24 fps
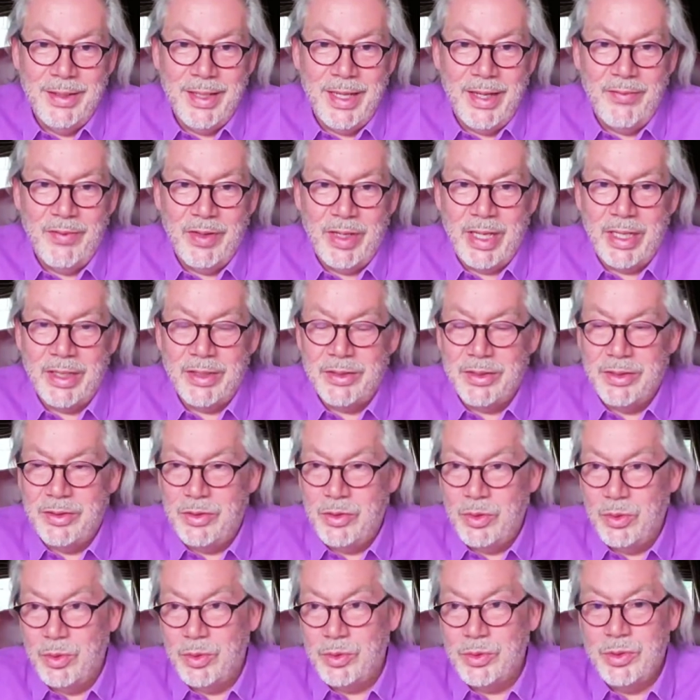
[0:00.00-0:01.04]
ever get to
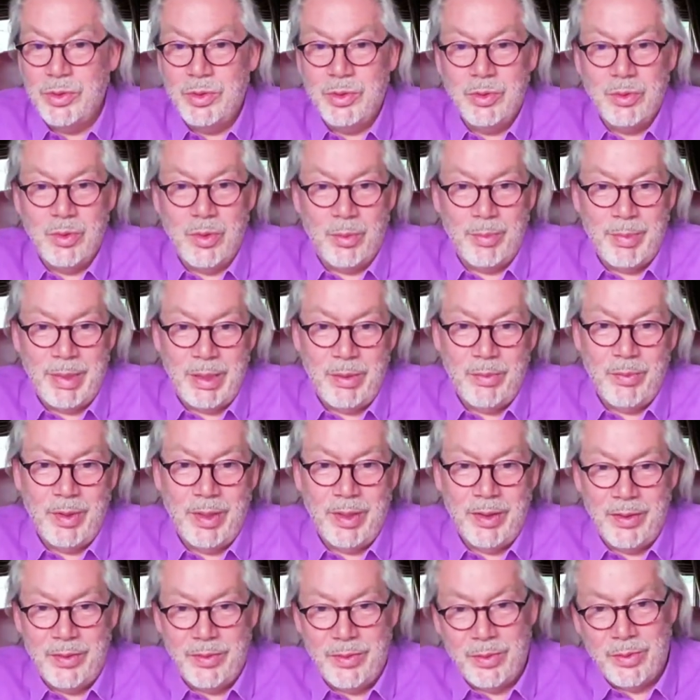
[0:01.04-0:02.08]
talk to or meet
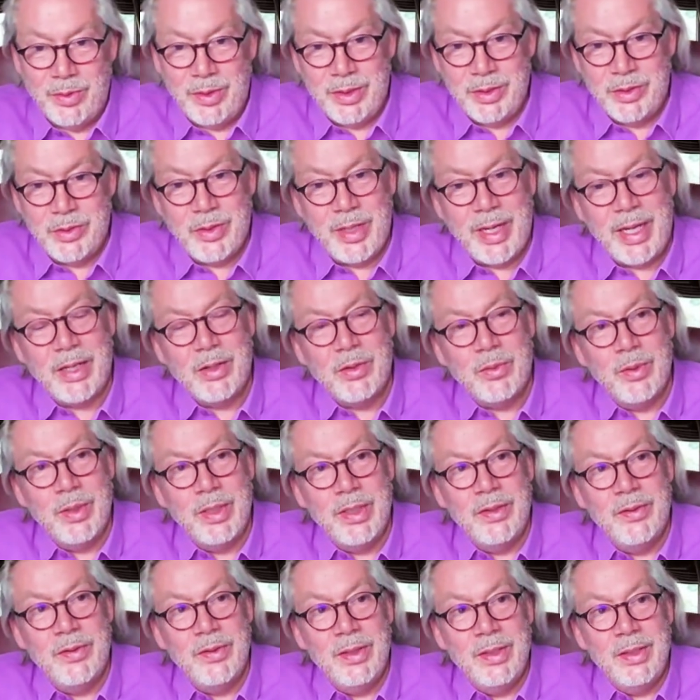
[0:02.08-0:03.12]
with or interact
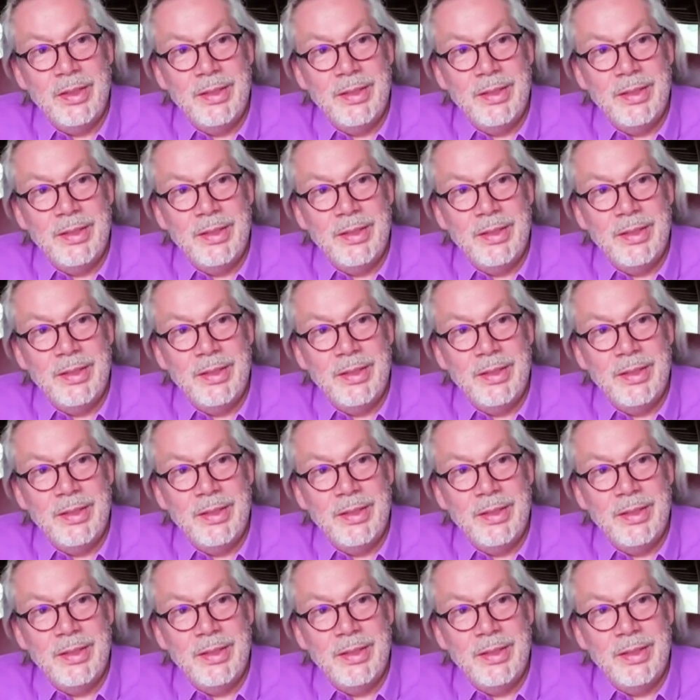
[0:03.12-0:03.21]
with,